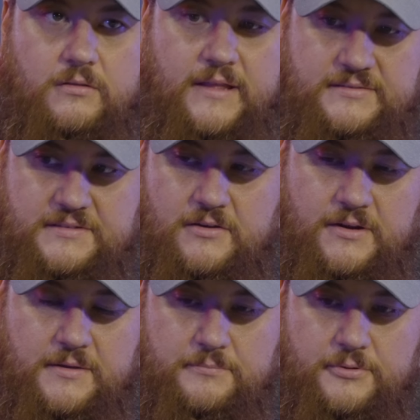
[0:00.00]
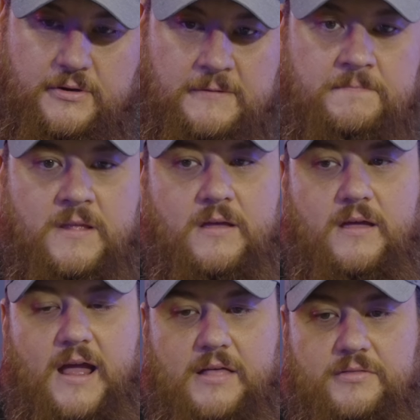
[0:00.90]
less steering input,
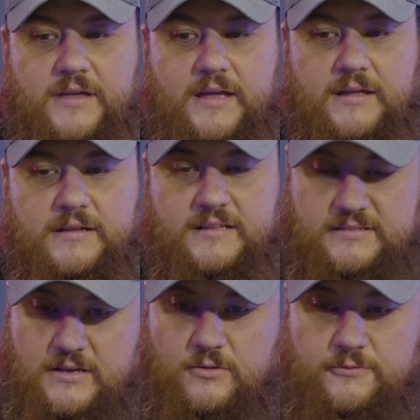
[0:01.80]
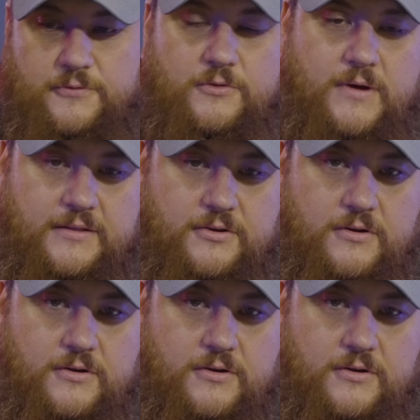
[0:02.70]
and then get settled for the right